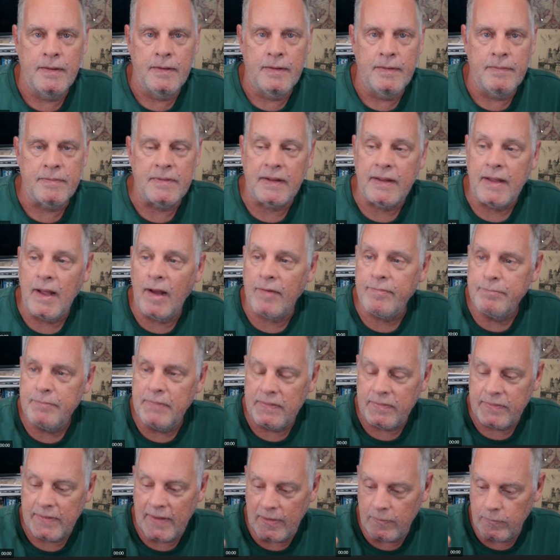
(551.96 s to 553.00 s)
the
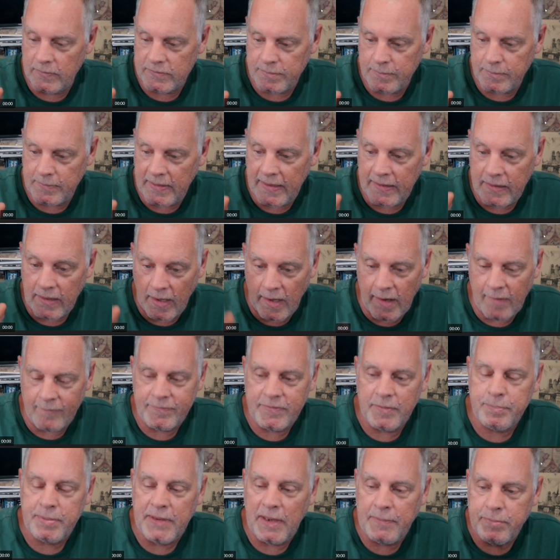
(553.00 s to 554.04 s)
government that was made of
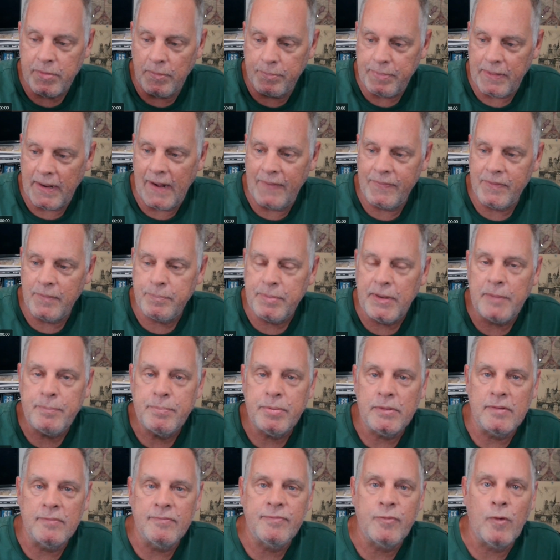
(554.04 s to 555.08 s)
the people, by the
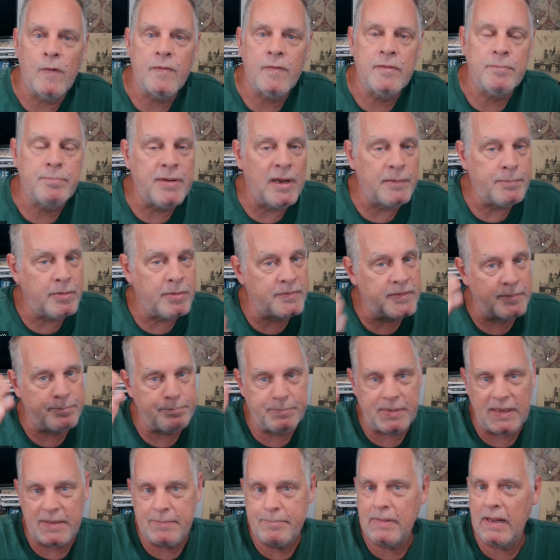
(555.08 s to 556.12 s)
people, and for the people, then
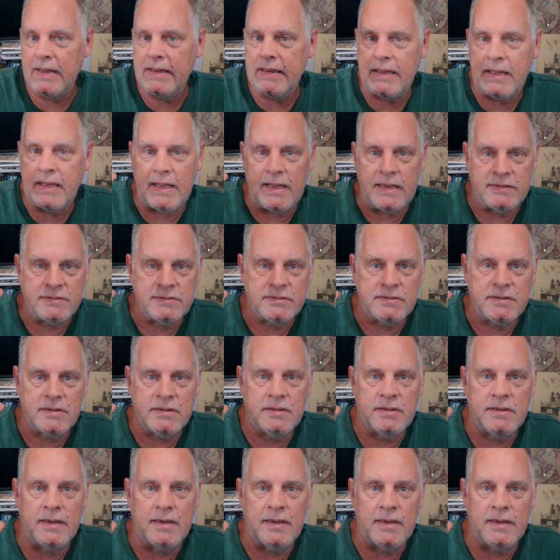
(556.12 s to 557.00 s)
be my guest.